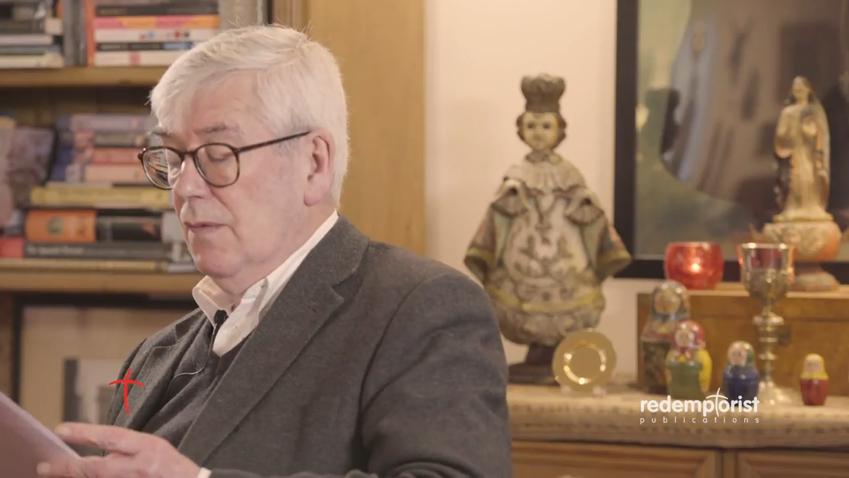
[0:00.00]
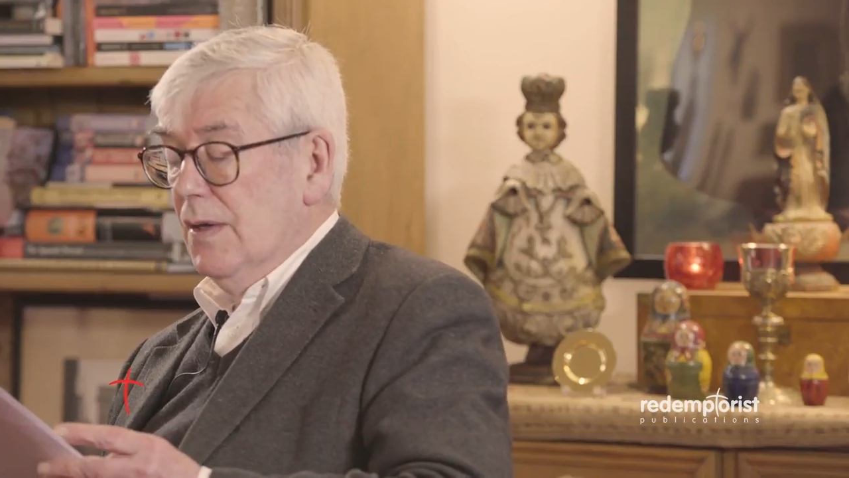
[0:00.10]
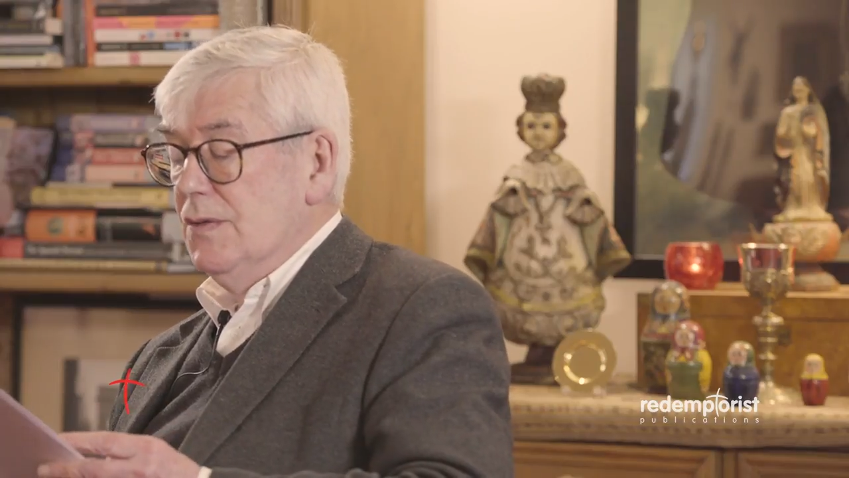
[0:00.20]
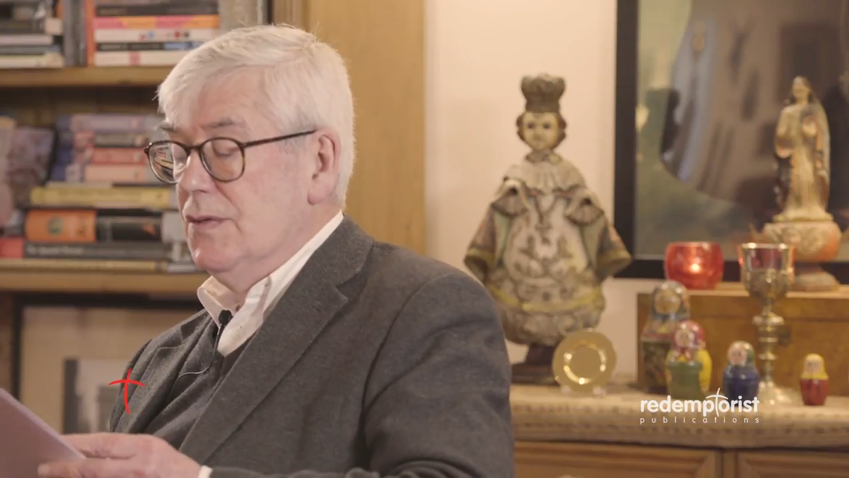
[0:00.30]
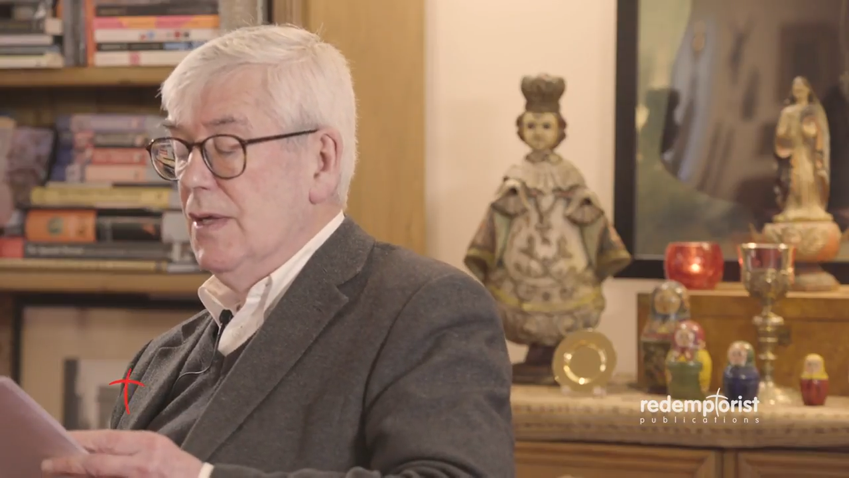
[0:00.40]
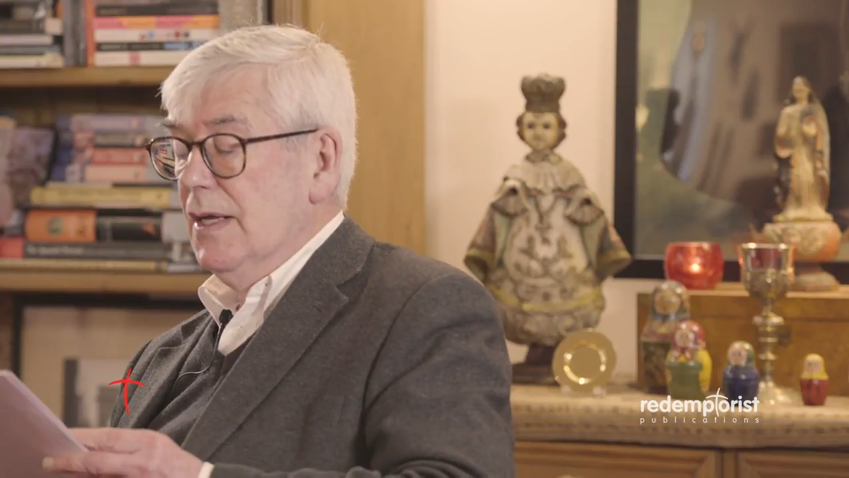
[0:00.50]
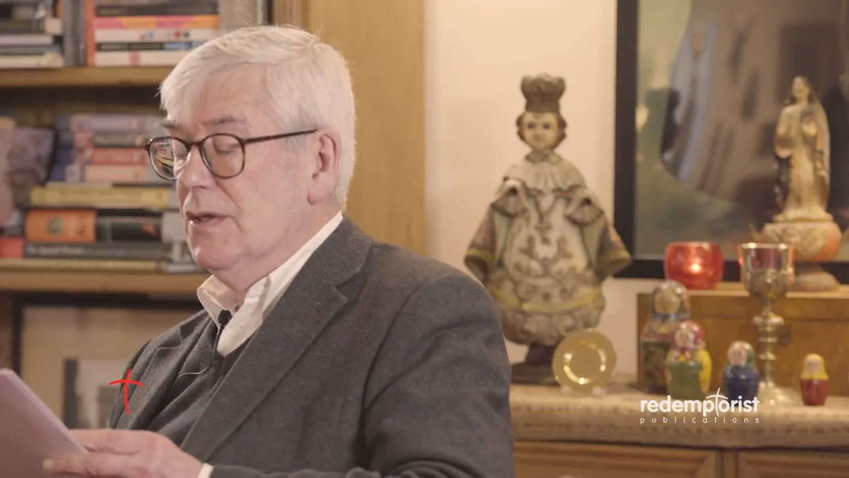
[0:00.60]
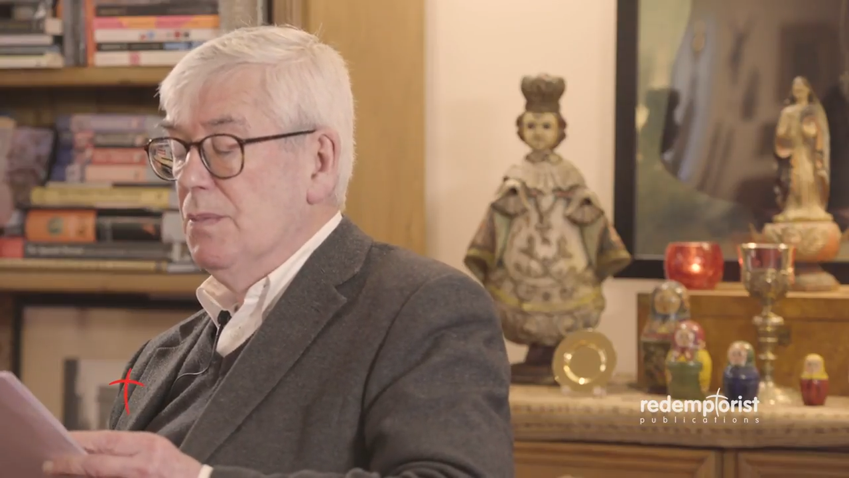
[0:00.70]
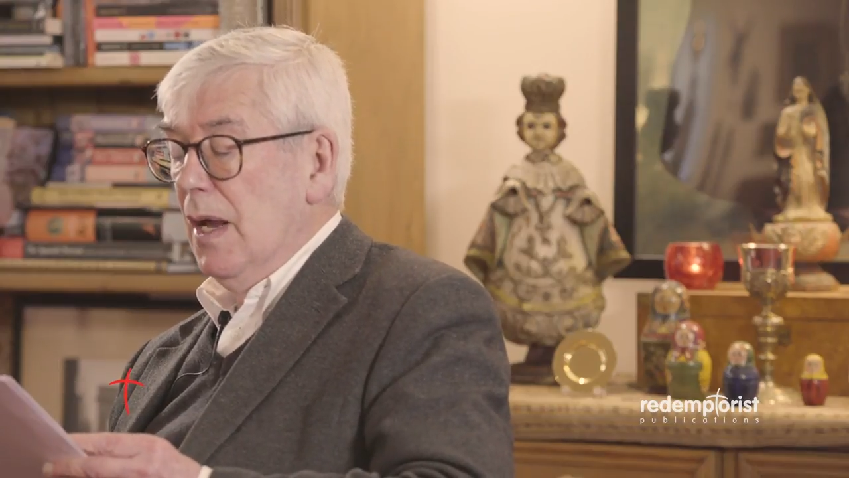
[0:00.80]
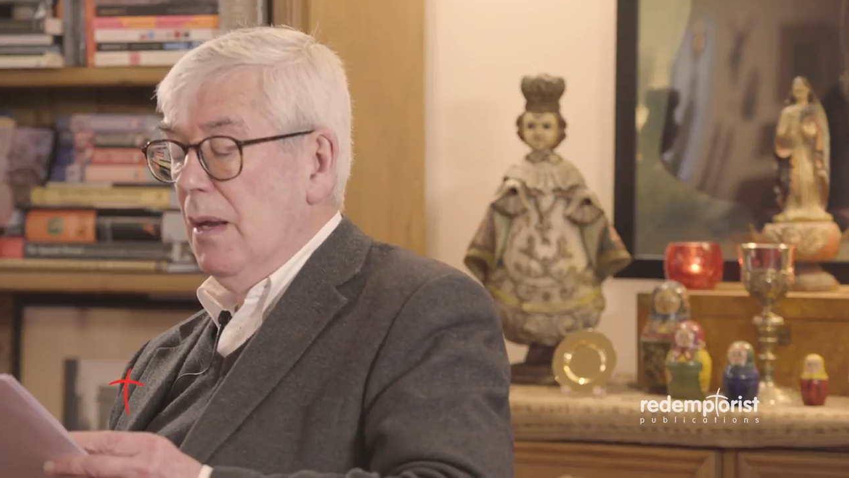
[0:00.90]
this
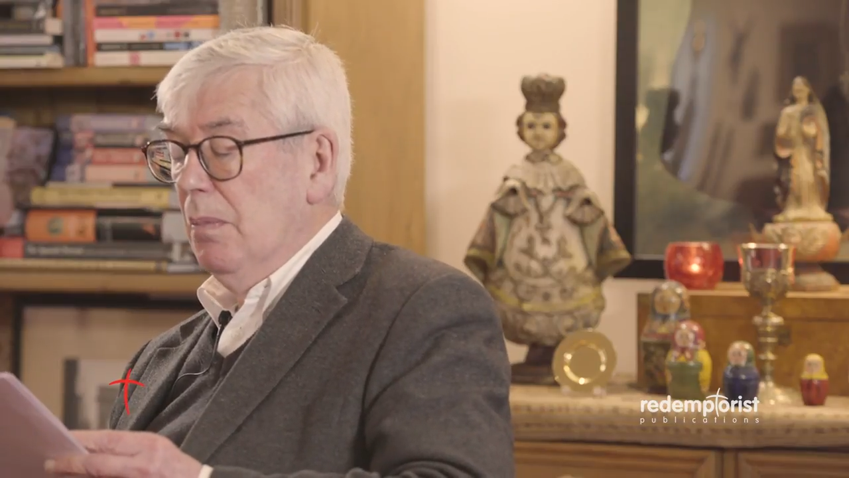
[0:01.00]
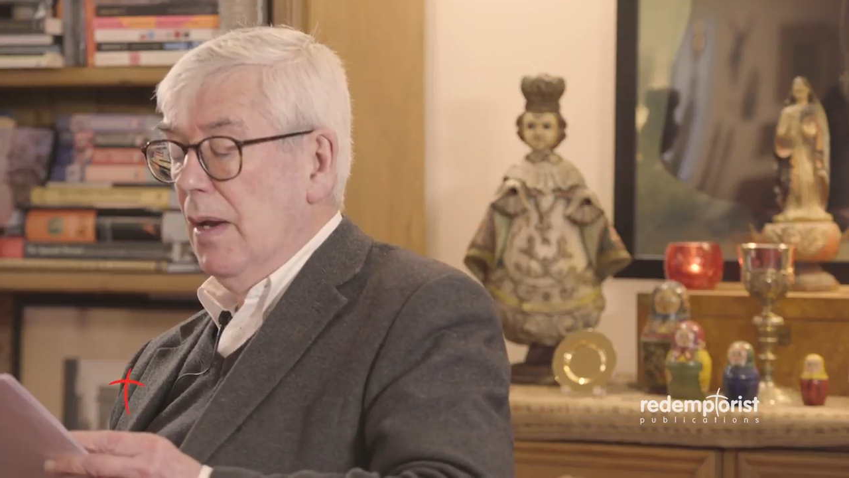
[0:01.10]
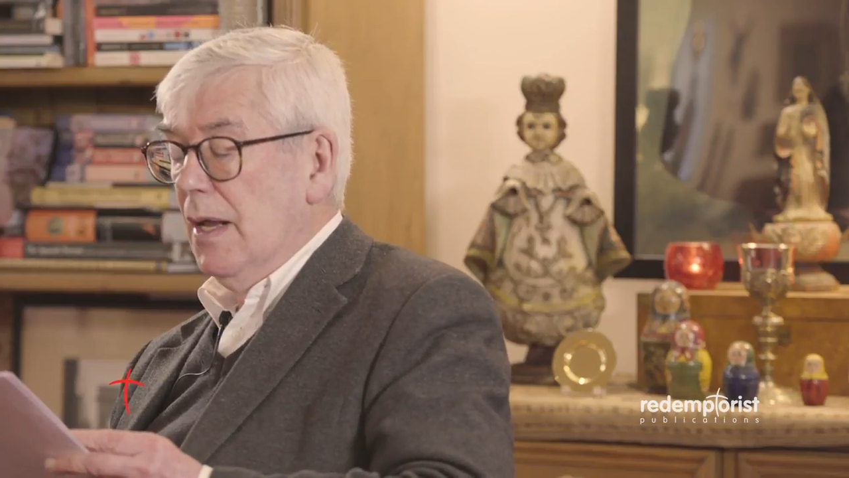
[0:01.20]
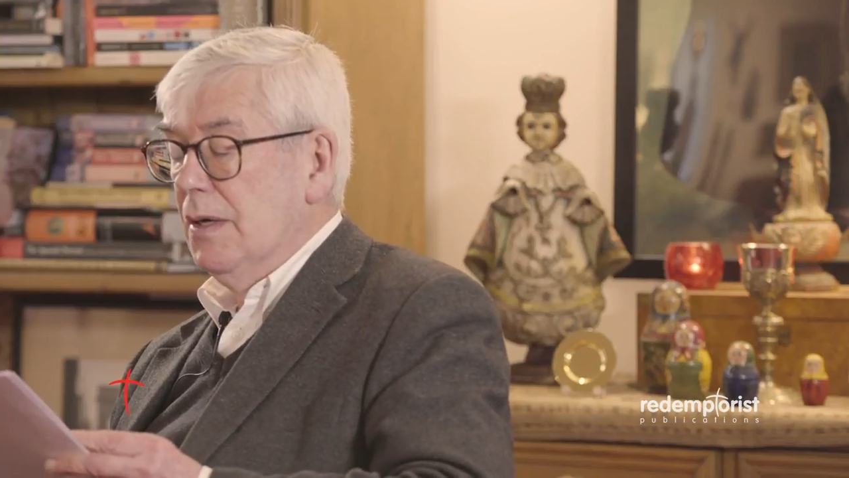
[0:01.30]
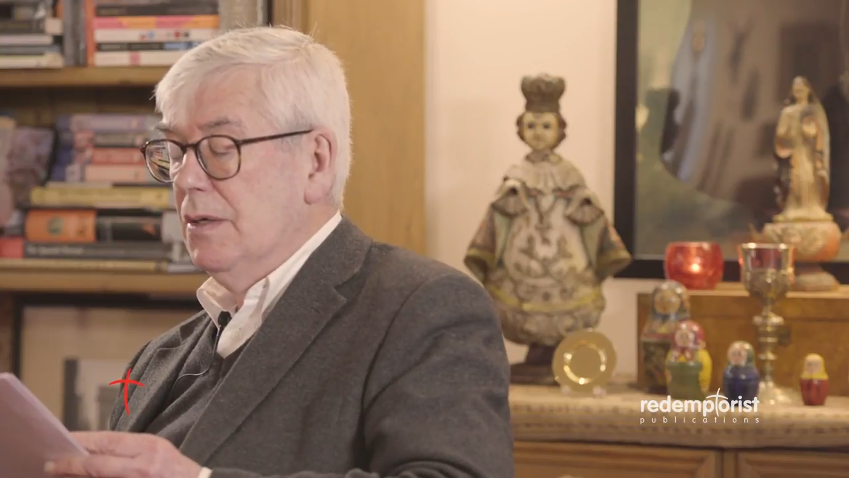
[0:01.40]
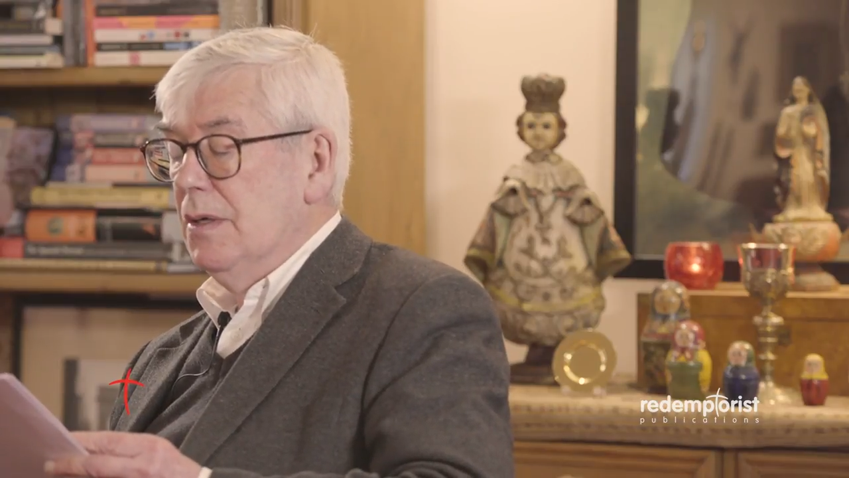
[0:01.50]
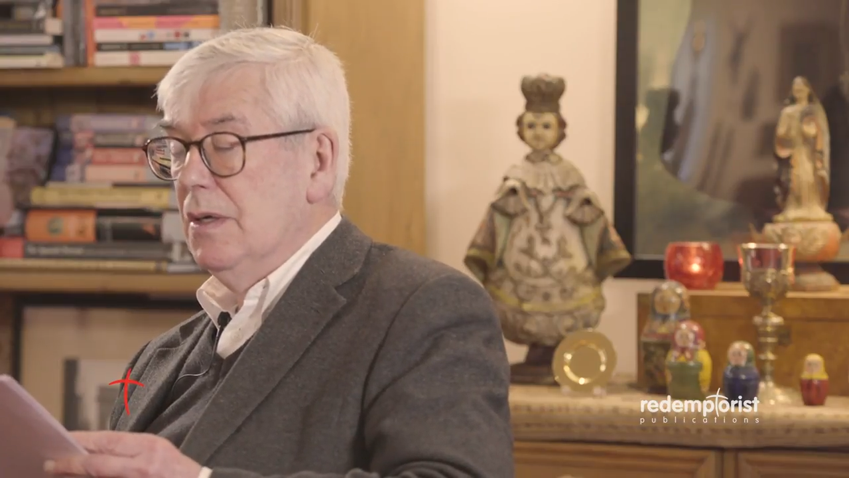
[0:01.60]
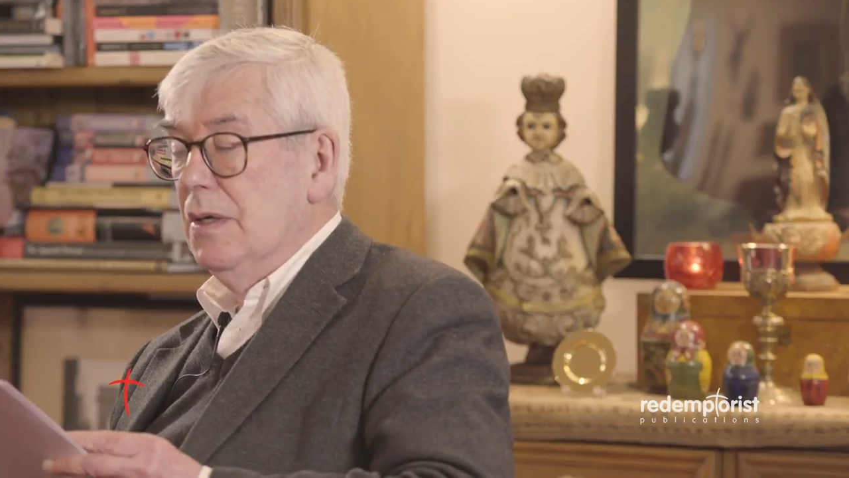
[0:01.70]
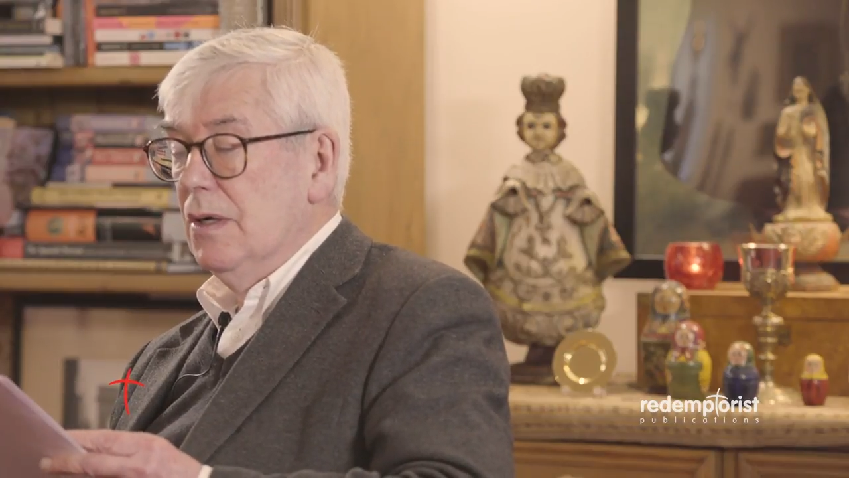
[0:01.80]
is my blood